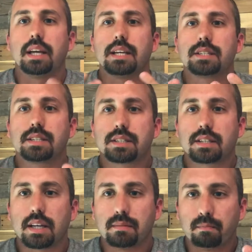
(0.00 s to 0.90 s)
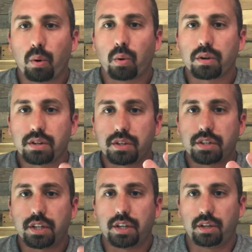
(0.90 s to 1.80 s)
is
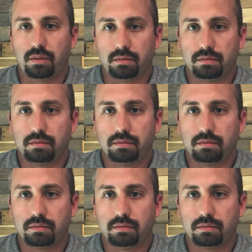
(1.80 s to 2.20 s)
important to you?